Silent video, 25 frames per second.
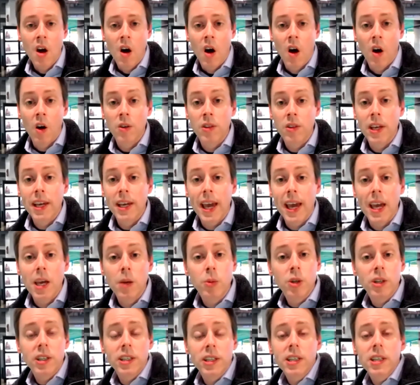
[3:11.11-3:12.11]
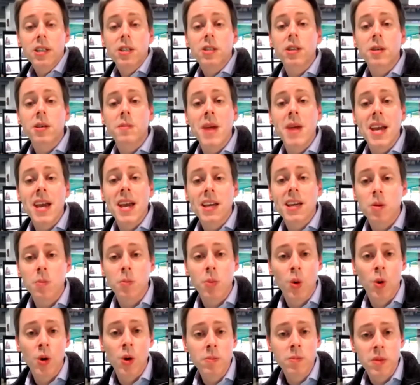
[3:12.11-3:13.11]
Are they able to easily make an
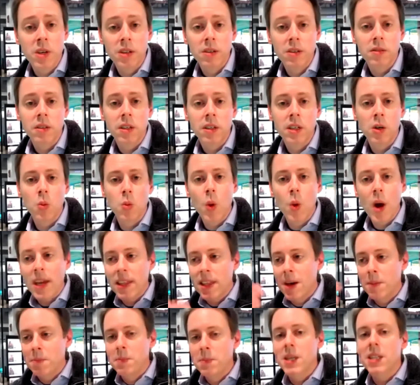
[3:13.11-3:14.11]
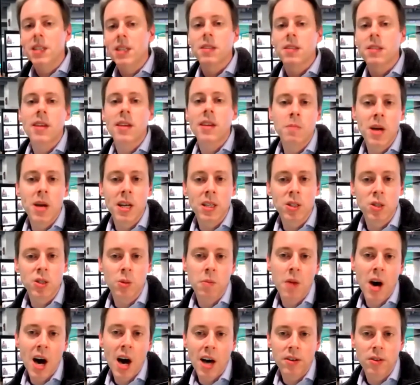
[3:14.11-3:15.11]
appointment in a way that meets their mental
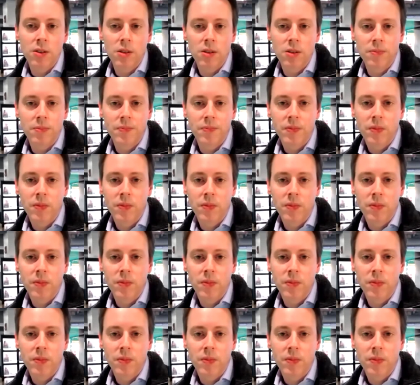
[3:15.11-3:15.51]
model?